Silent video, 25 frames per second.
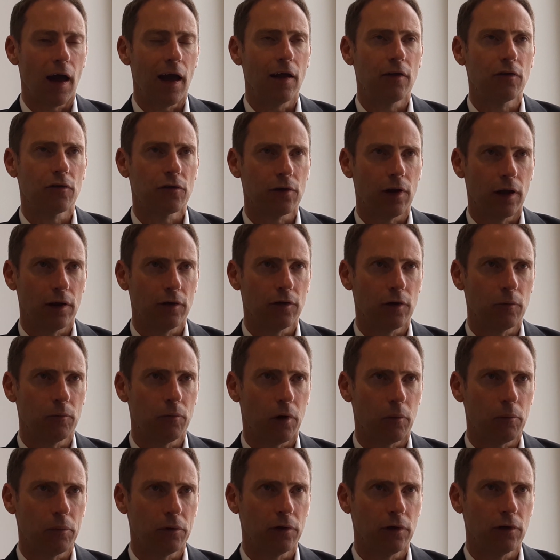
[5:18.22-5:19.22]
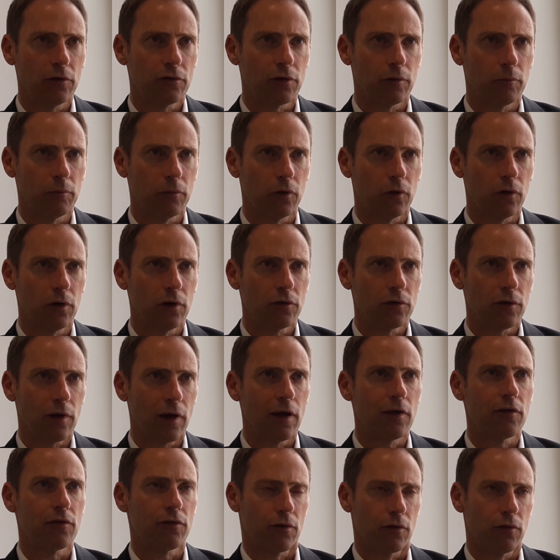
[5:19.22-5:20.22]
insulating properties from noise
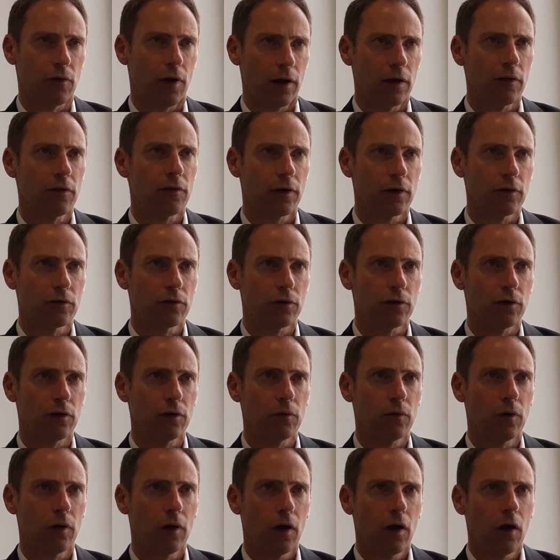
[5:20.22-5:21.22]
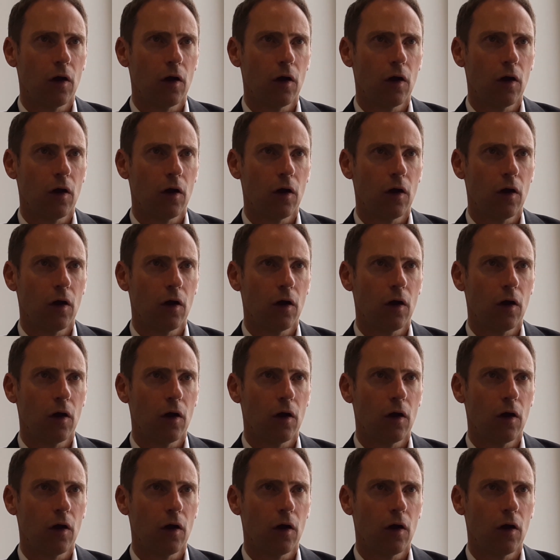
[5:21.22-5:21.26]
is the right thing to do.